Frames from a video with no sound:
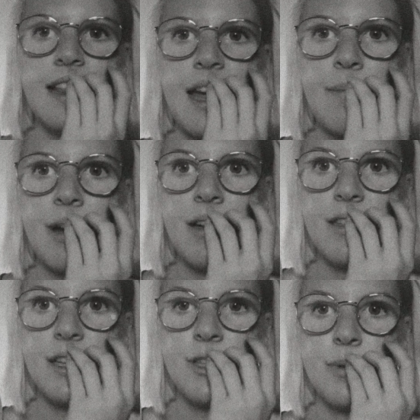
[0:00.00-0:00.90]
like my
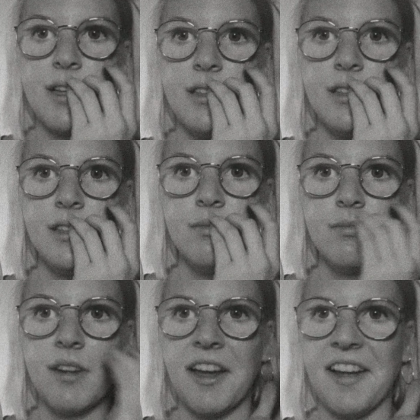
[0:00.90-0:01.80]
sexuality
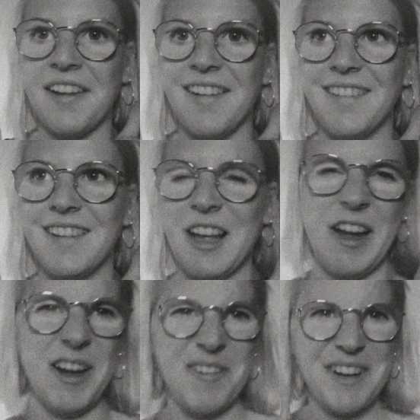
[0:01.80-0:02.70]

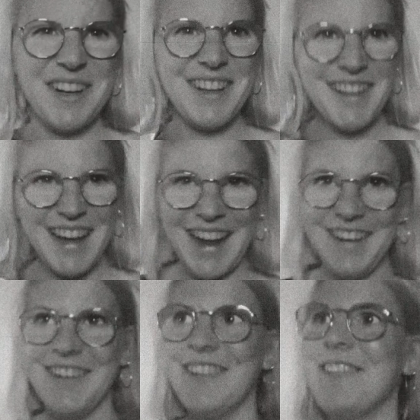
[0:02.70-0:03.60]
Oh my god, I
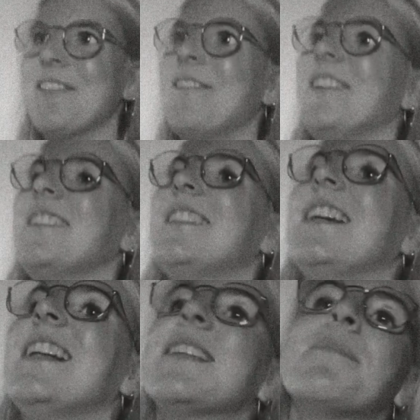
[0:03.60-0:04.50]
don't know if I want to say
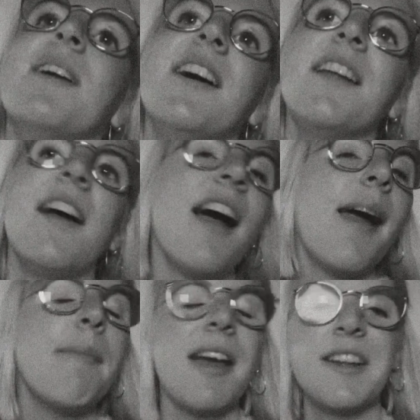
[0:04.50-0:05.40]
this, but
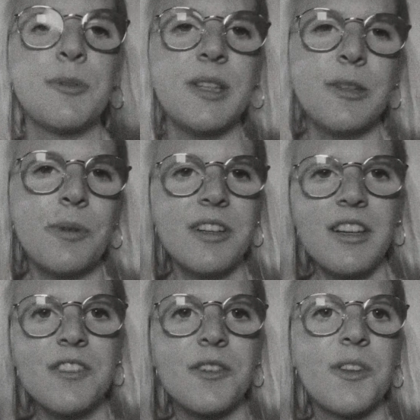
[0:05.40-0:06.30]
I'm like 21
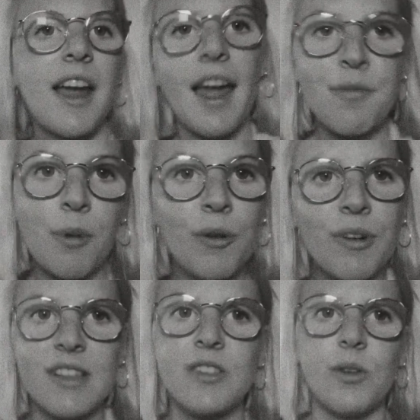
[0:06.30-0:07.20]
years old. I have
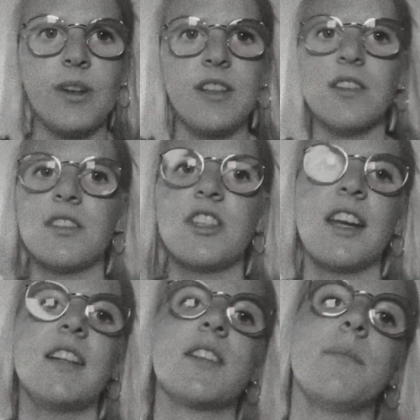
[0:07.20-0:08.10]
boyfriend, so it doesn't
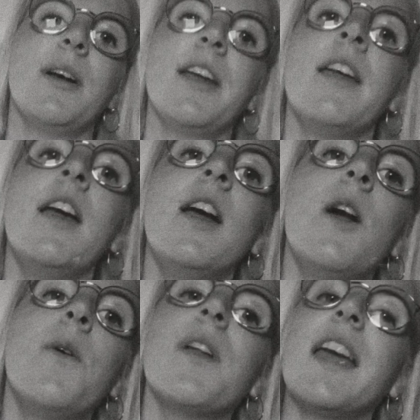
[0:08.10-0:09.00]
change my
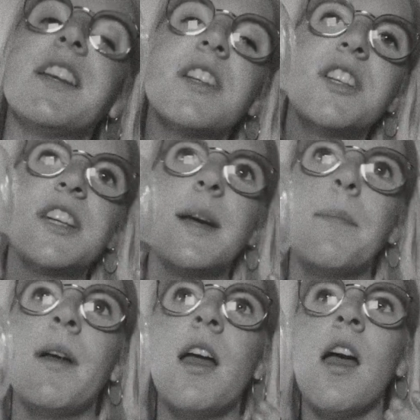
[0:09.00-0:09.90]
relationship.
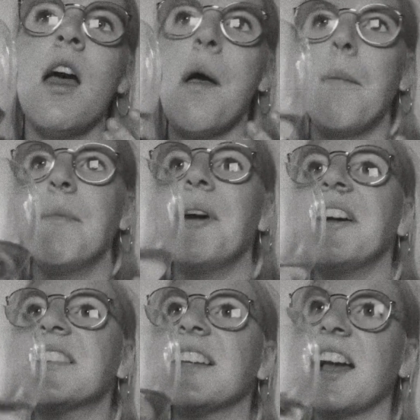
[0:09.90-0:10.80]

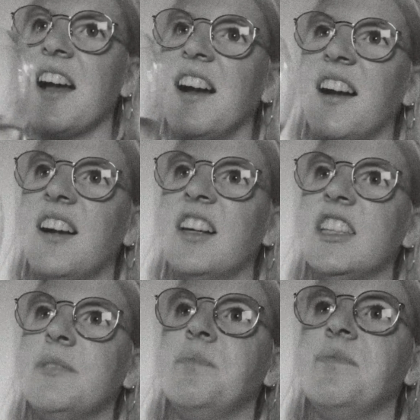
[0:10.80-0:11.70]
But,
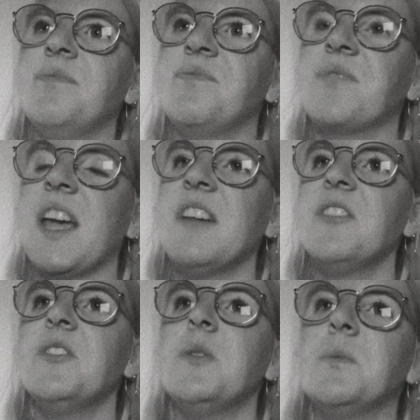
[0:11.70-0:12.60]
um, I don't
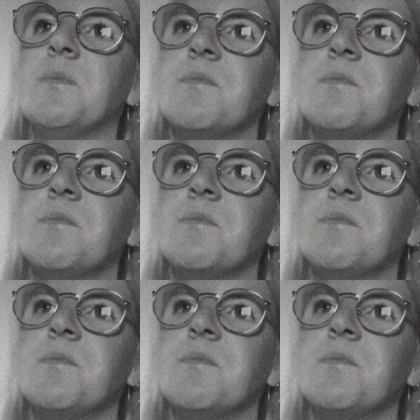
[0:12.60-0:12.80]
know.